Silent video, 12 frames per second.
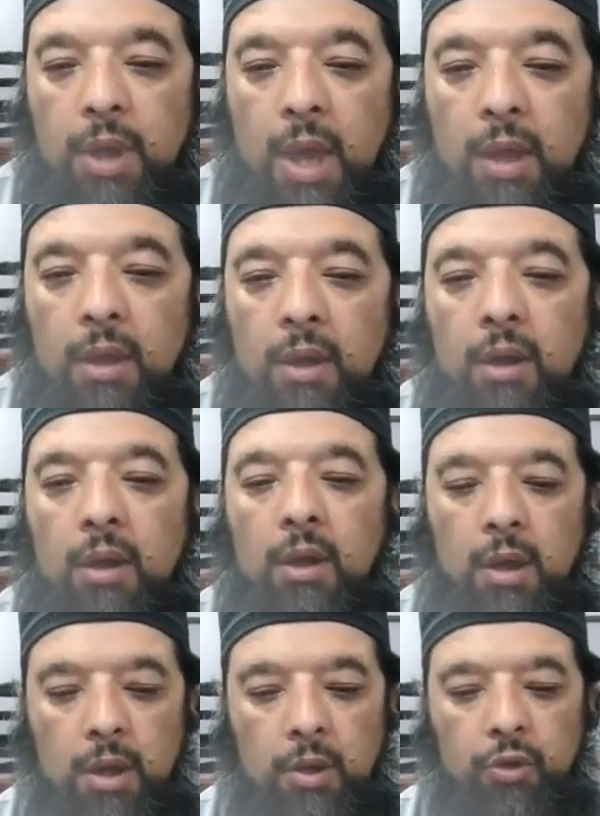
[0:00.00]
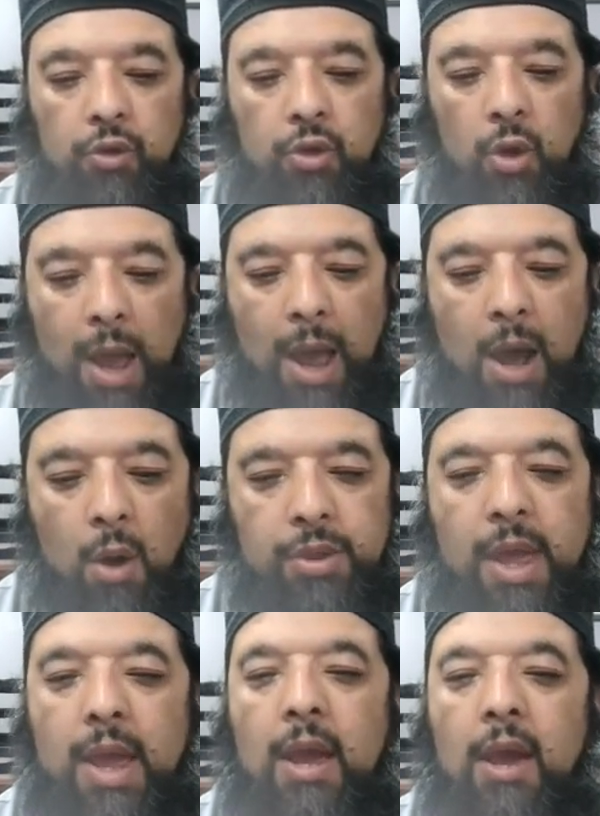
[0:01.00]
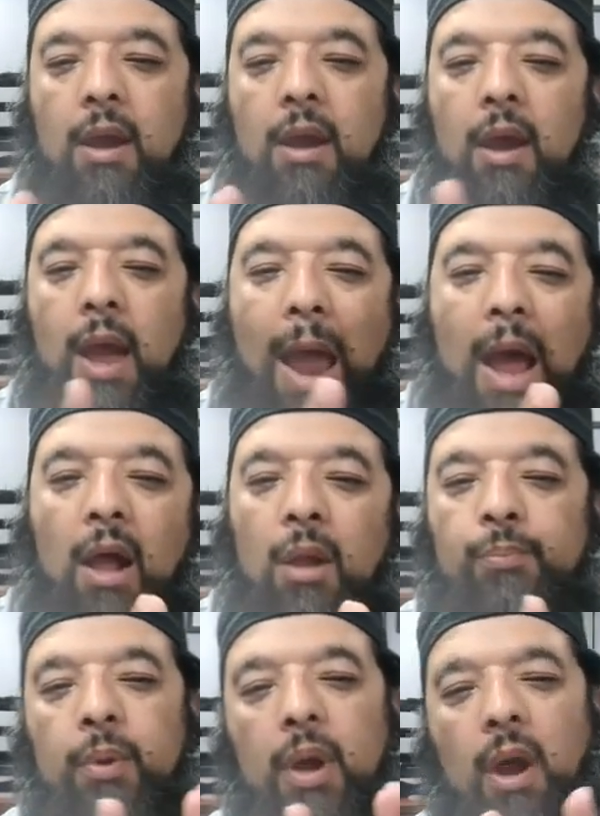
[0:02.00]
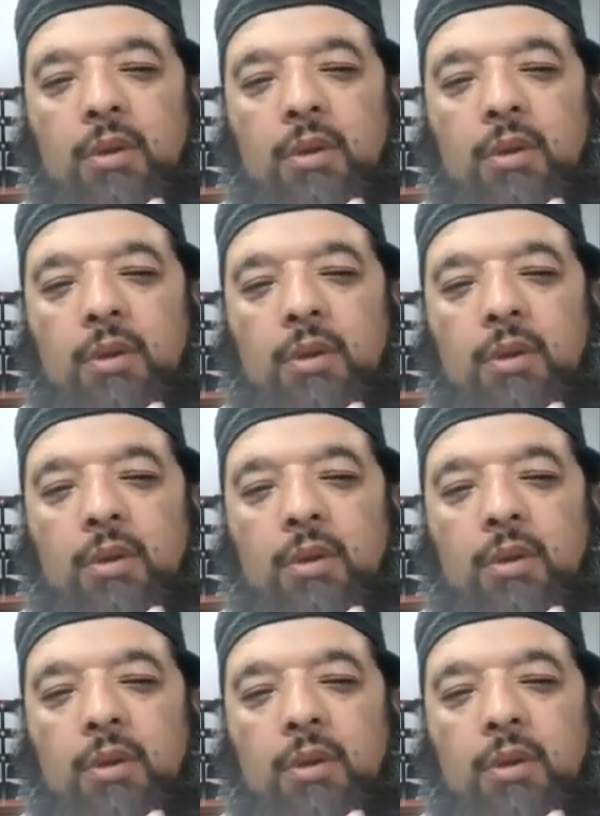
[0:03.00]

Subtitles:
Okay. So how they help